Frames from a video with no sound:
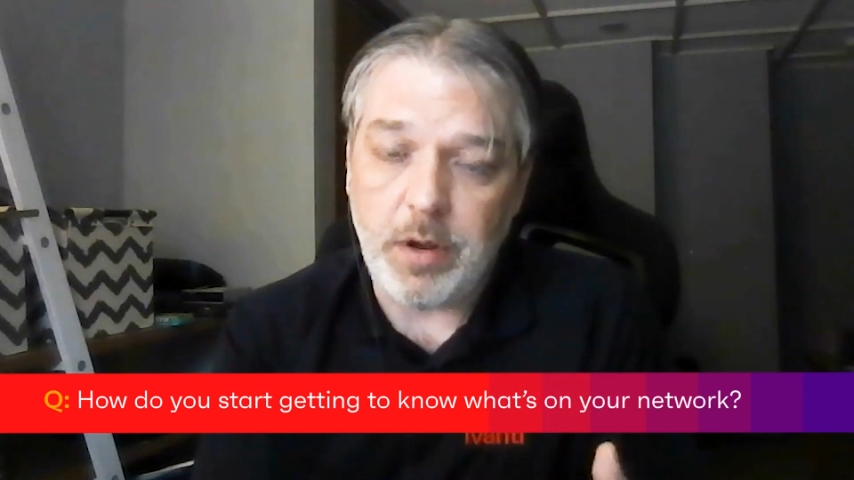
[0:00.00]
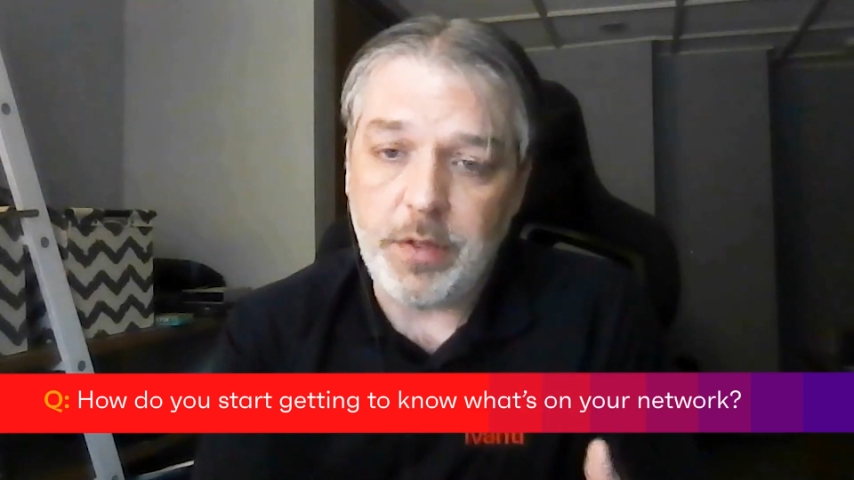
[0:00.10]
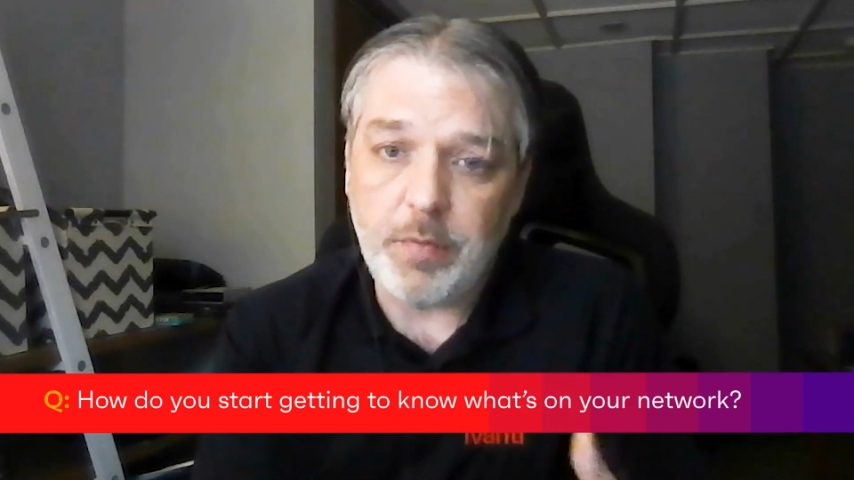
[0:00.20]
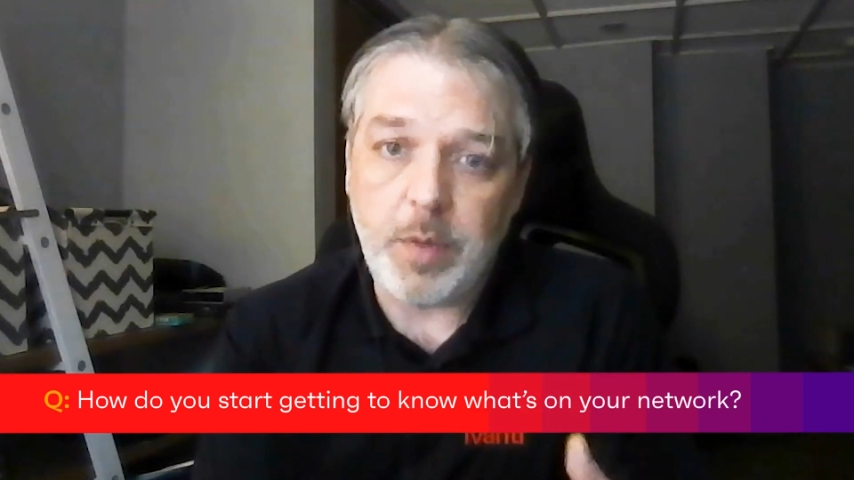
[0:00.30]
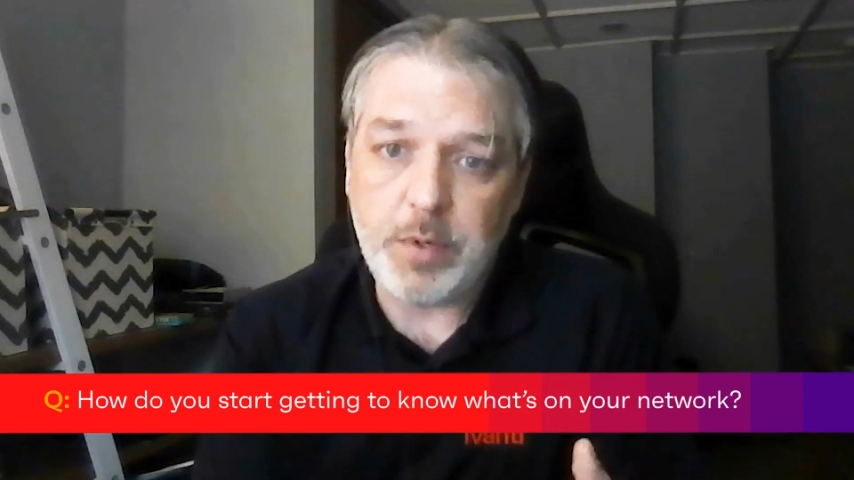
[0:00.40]
a
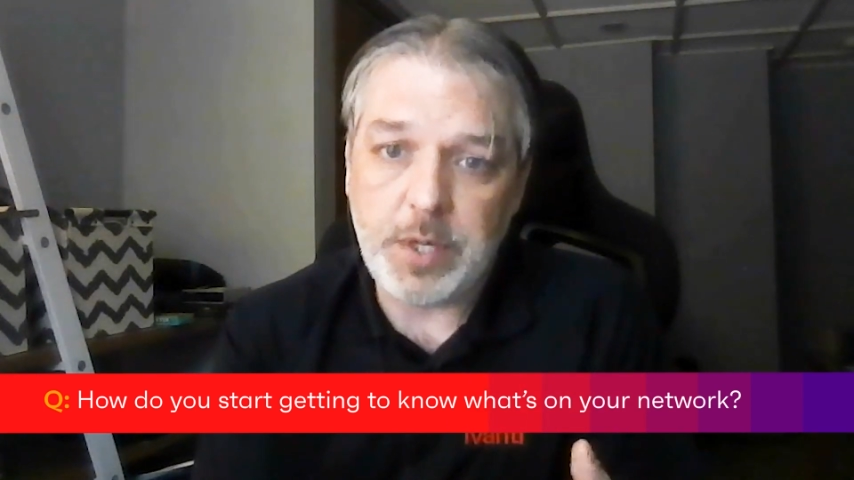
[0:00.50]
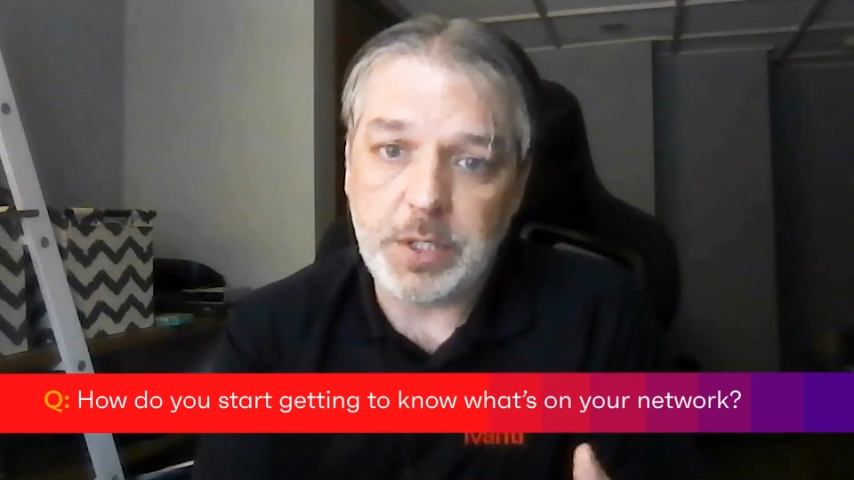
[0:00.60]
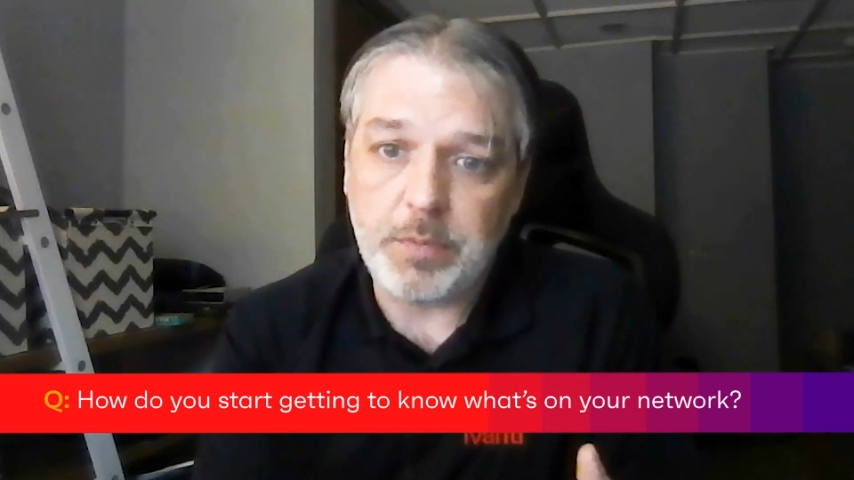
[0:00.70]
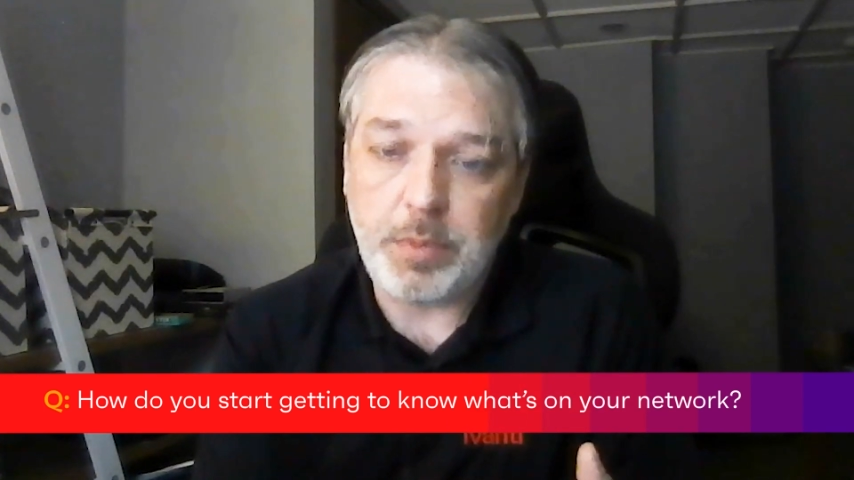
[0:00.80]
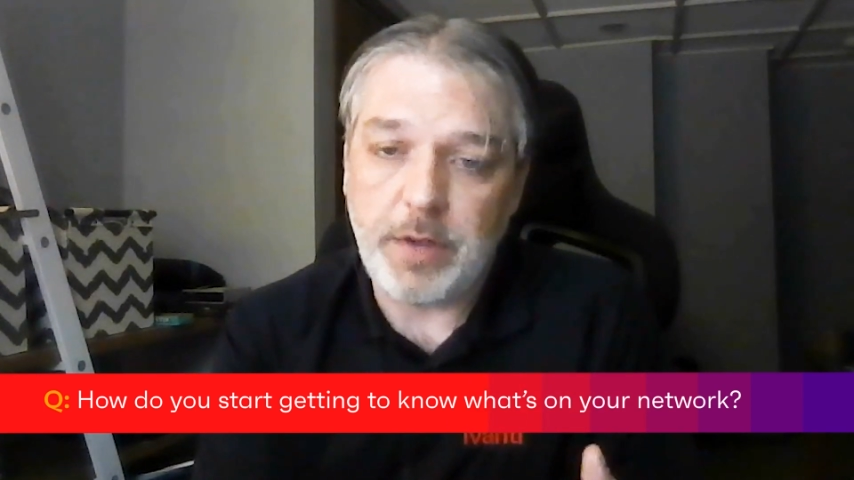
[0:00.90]
threat
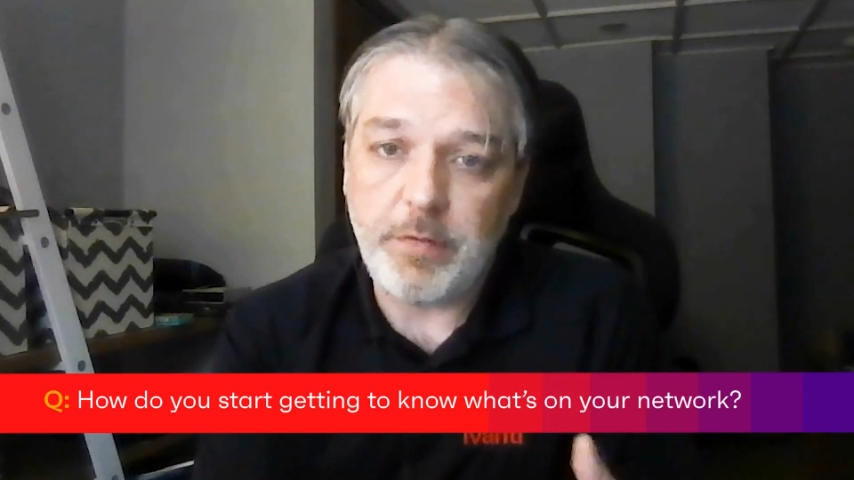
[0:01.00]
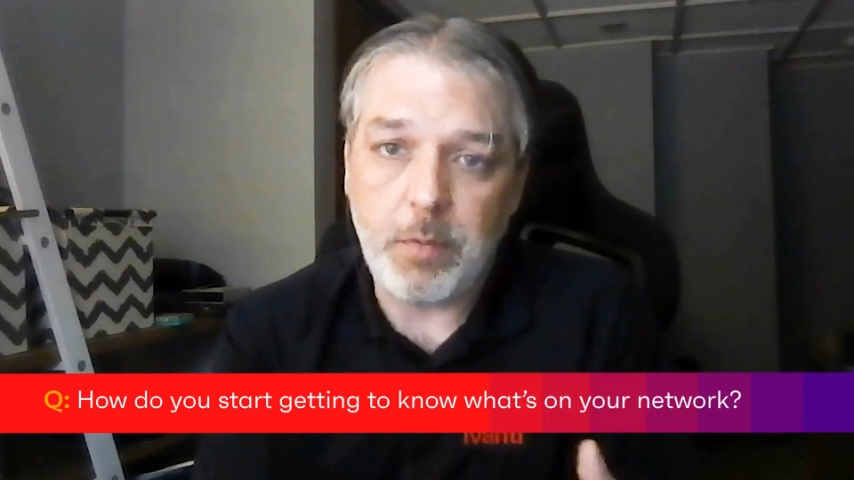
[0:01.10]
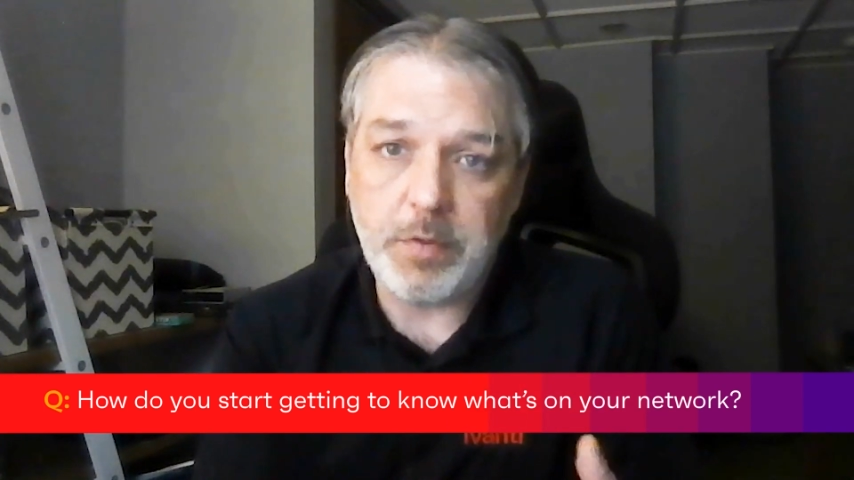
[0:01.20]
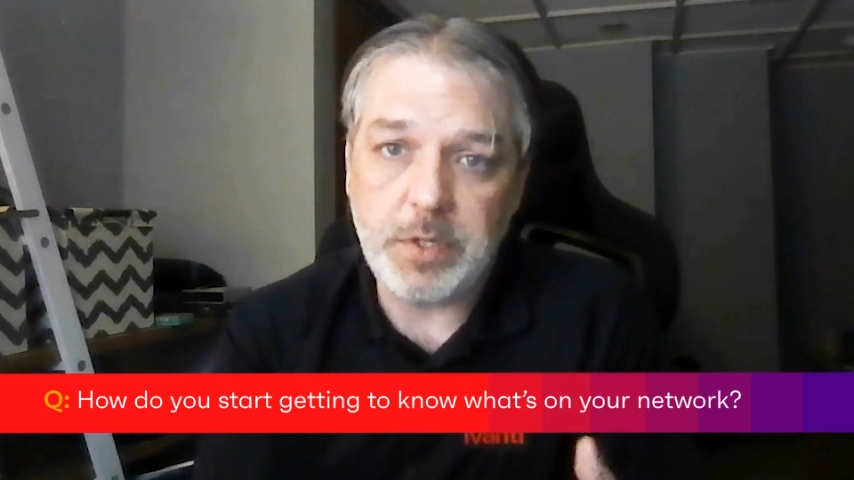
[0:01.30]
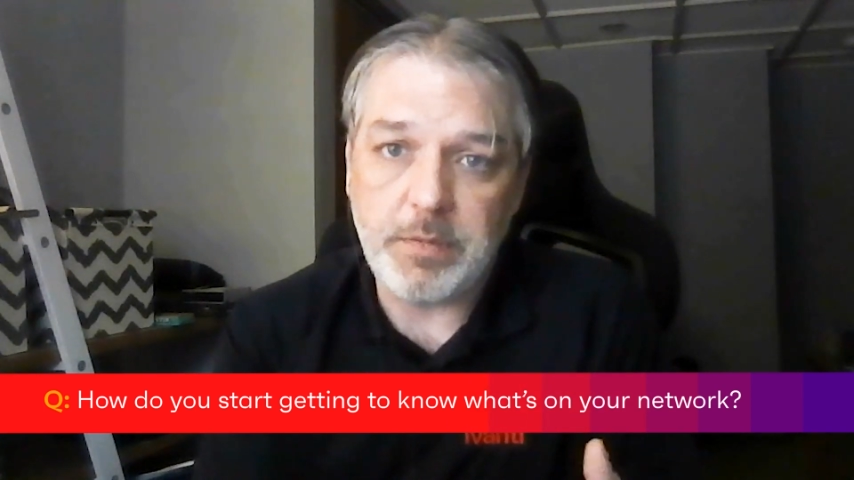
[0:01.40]
protection
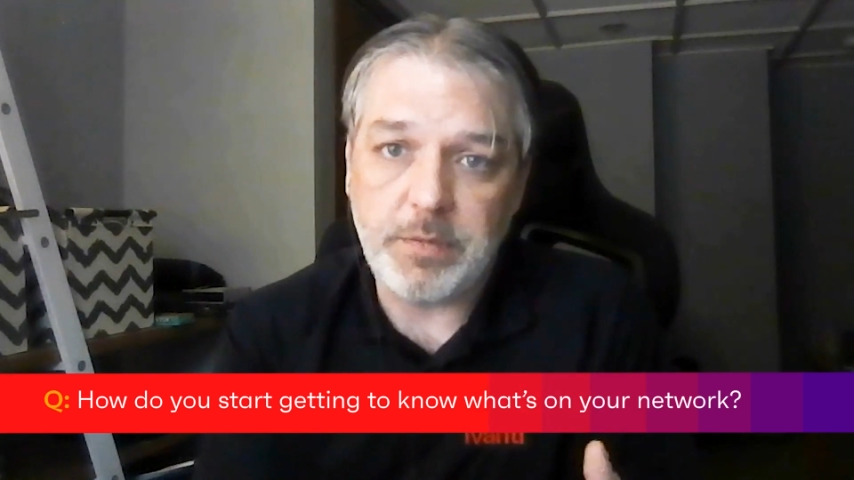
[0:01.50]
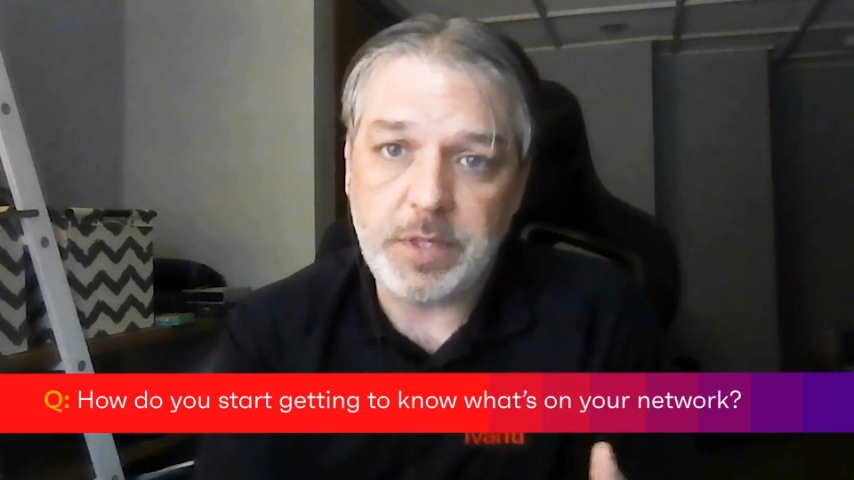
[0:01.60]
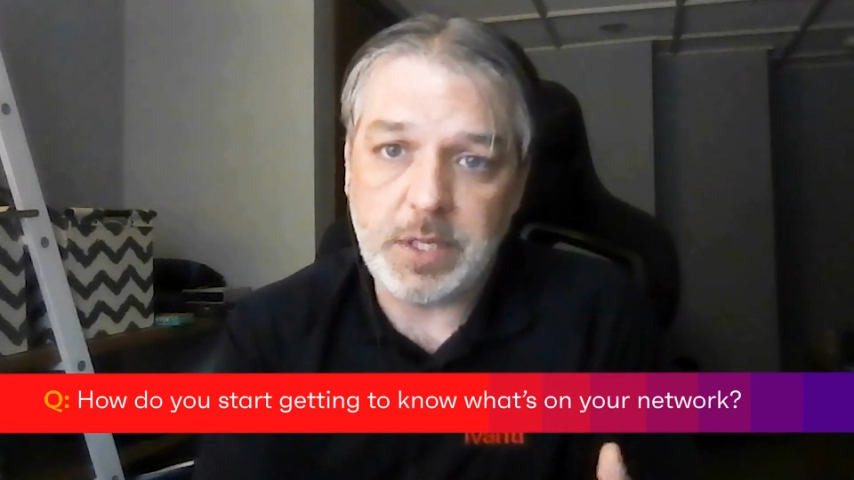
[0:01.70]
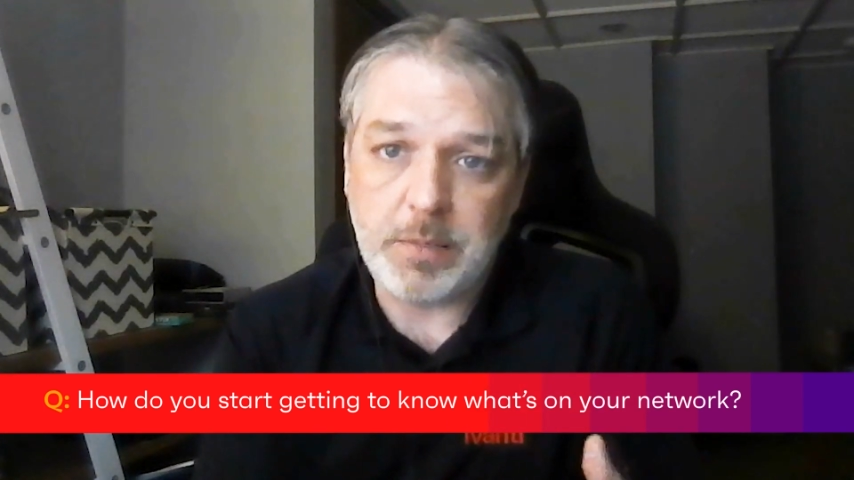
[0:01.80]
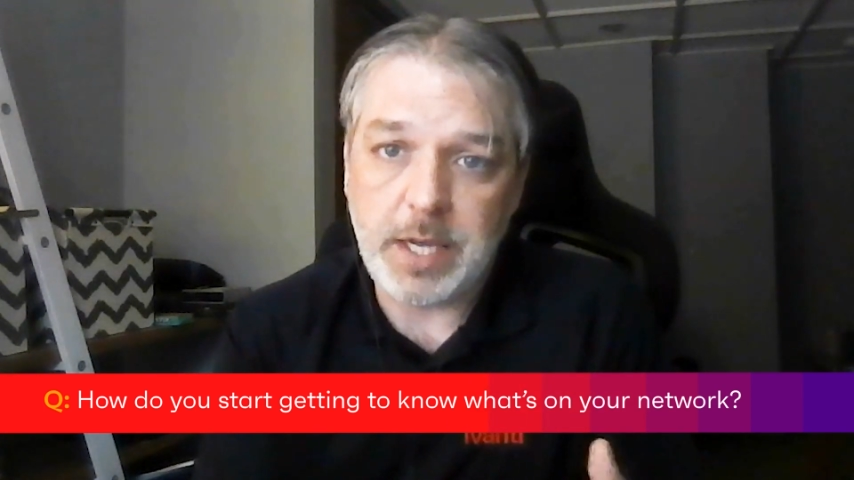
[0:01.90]
platform of some
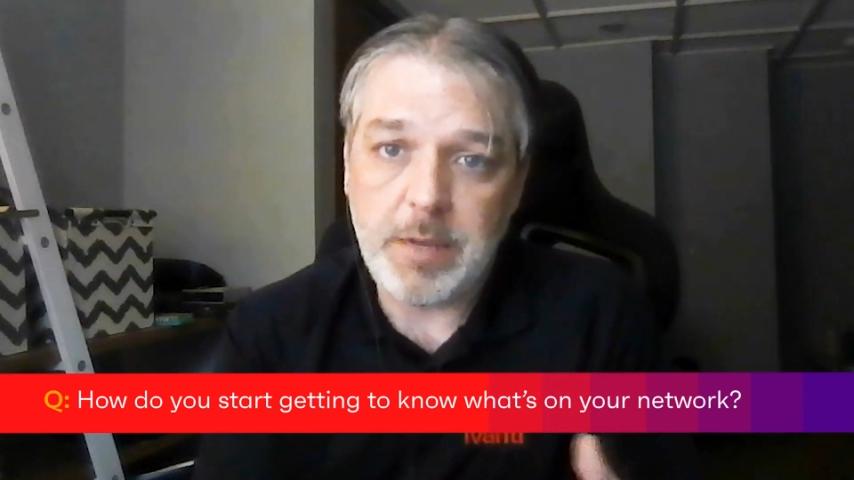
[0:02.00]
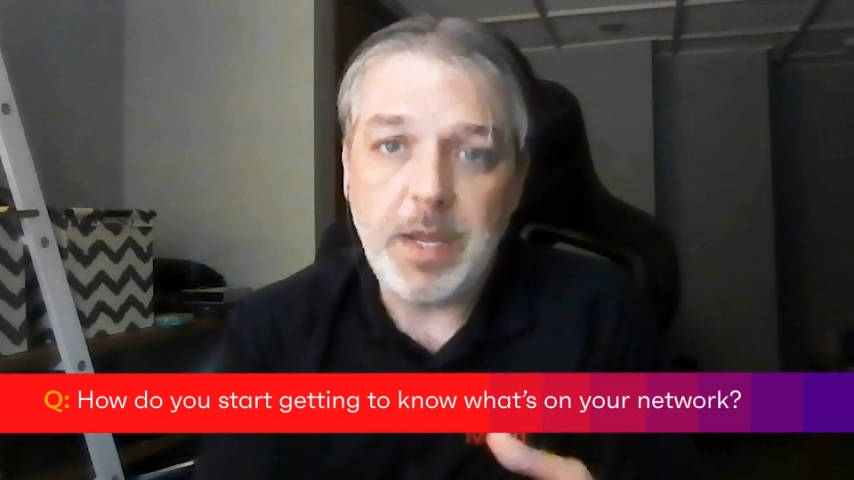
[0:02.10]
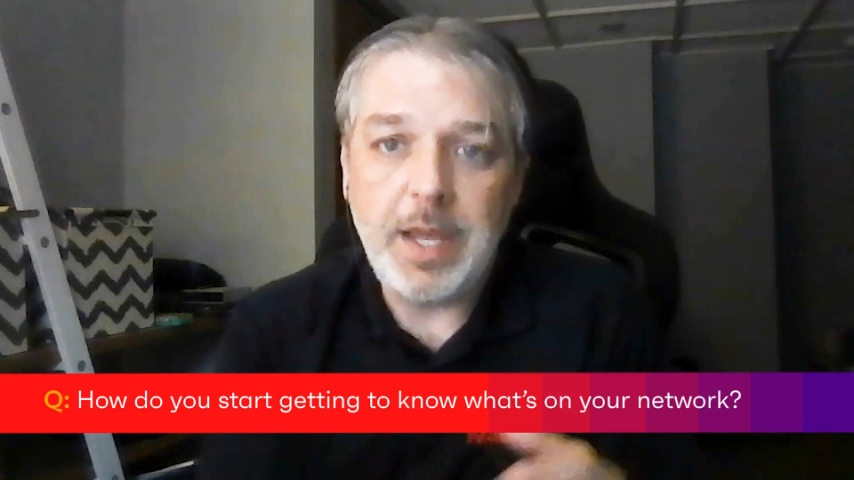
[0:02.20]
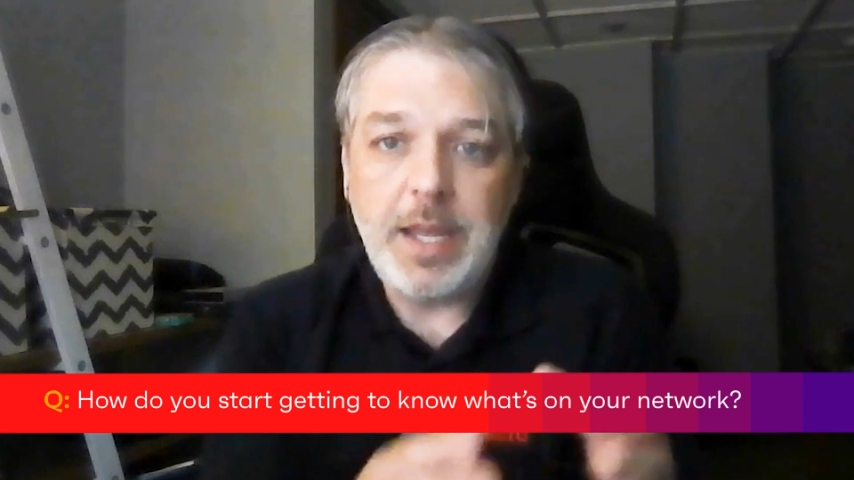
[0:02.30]
some type,